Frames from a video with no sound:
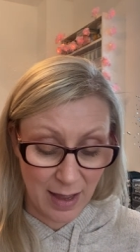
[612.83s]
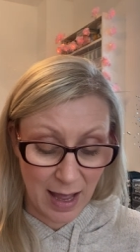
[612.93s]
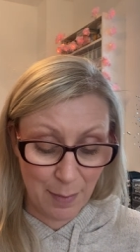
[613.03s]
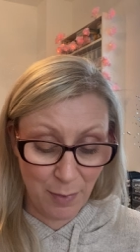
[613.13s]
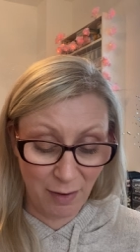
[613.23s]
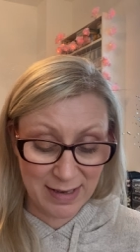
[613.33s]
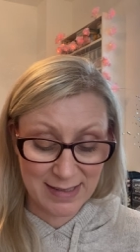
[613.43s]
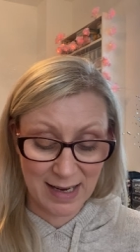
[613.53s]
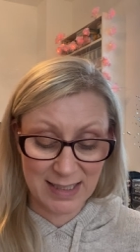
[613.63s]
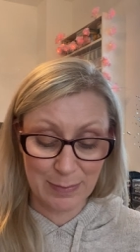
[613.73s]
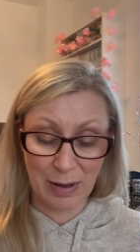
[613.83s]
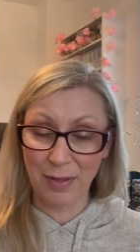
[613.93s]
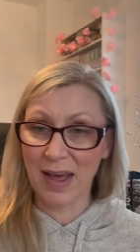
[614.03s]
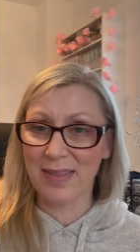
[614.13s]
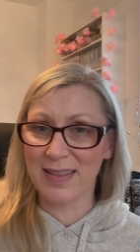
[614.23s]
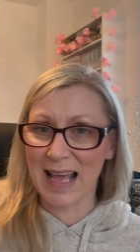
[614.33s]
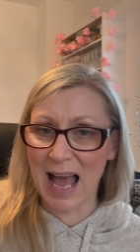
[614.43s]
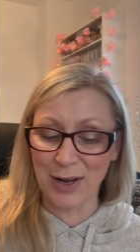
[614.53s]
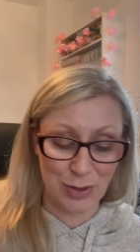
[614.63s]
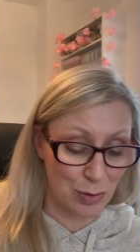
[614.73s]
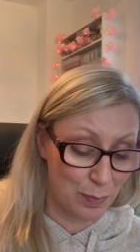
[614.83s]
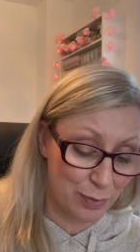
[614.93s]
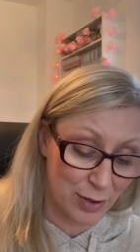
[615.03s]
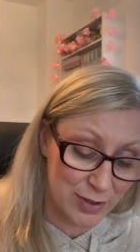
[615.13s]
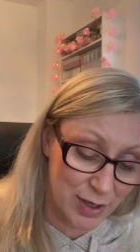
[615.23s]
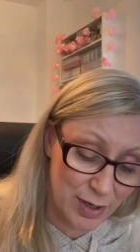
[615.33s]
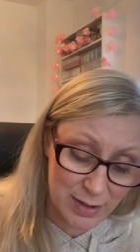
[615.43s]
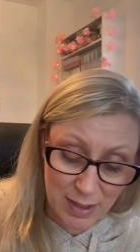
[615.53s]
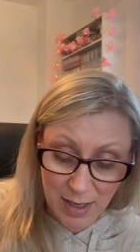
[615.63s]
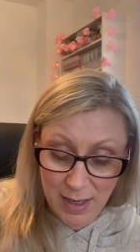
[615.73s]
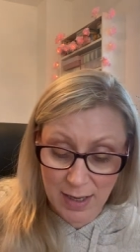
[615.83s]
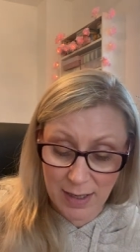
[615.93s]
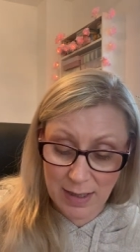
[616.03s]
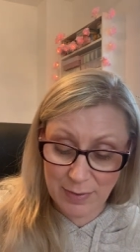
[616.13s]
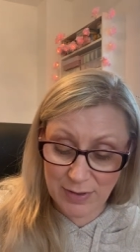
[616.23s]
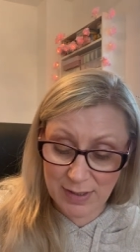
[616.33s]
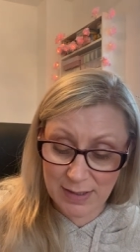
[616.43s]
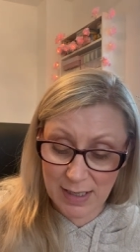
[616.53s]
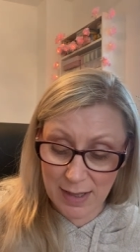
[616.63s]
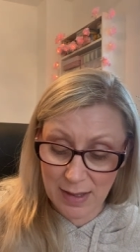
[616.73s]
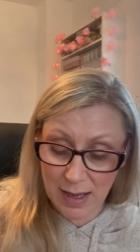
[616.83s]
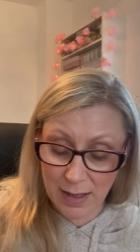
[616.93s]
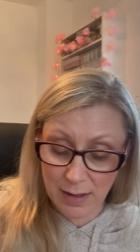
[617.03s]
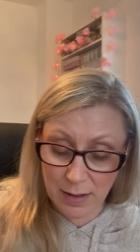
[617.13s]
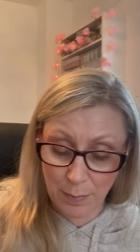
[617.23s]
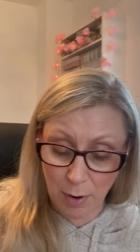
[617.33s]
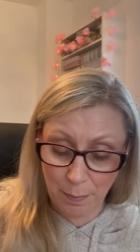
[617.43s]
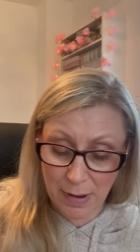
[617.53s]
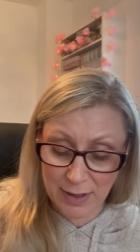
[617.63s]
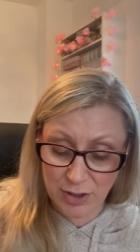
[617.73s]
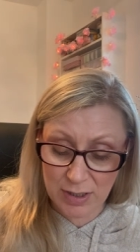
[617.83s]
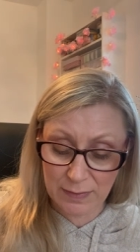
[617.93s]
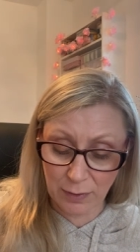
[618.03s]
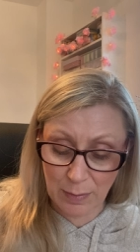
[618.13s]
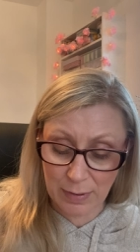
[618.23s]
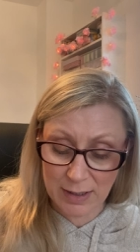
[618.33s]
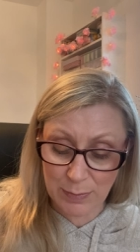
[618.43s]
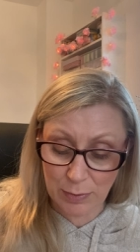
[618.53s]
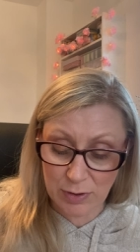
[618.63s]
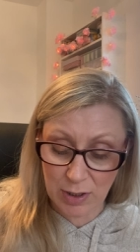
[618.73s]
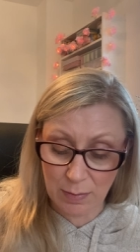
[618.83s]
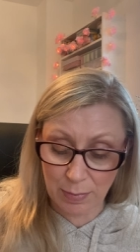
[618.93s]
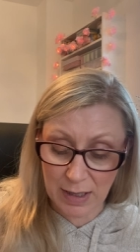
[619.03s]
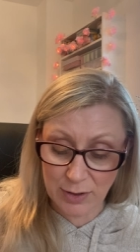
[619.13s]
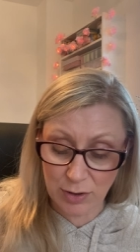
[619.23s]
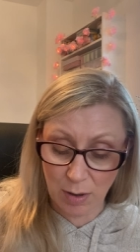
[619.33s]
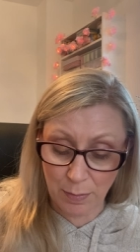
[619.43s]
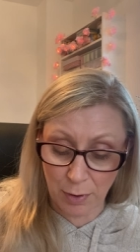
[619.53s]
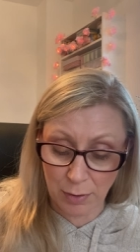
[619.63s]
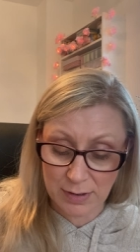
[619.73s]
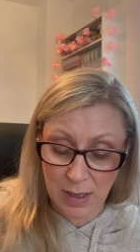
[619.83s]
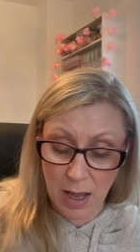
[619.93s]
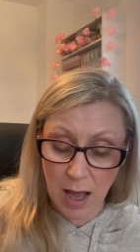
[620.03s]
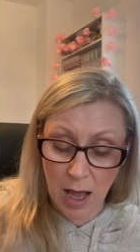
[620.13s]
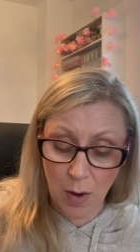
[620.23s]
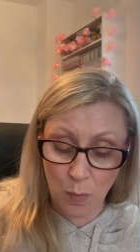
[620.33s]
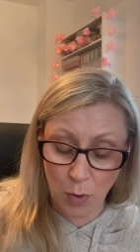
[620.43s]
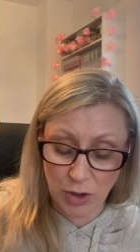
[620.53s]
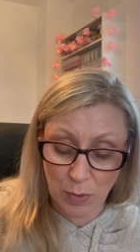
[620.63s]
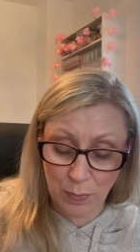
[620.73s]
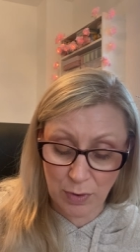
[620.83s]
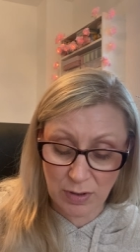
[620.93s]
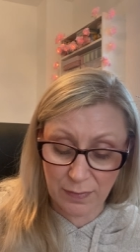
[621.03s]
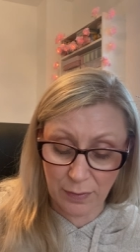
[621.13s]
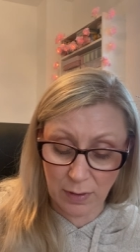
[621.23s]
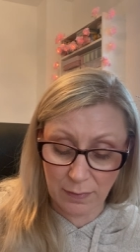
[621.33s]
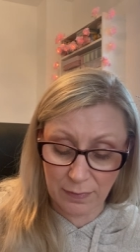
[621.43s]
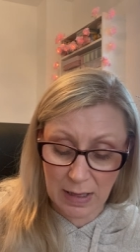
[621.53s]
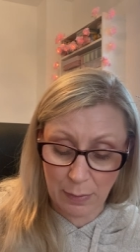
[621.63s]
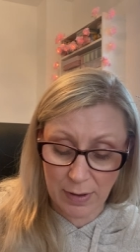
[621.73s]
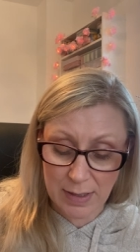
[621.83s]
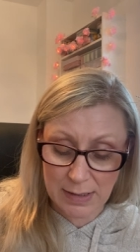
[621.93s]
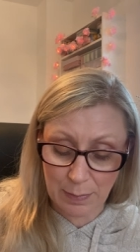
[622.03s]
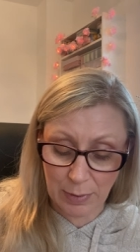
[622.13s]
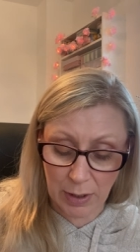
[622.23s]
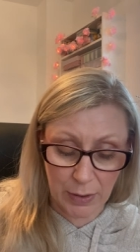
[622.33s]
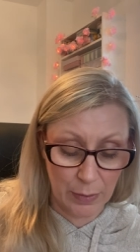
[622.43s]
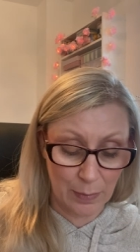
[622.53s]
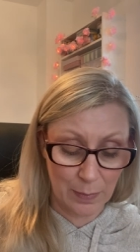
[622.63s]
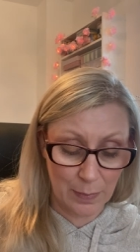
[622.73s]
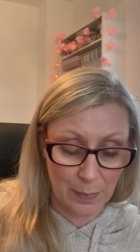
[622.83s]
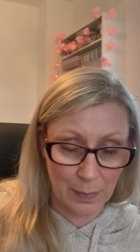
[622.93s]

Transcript: I'm more excited about that than the actual product. Let me just see that. The box packaging is fully plantable, so you can plant your box and watch beautiful flowers bloom.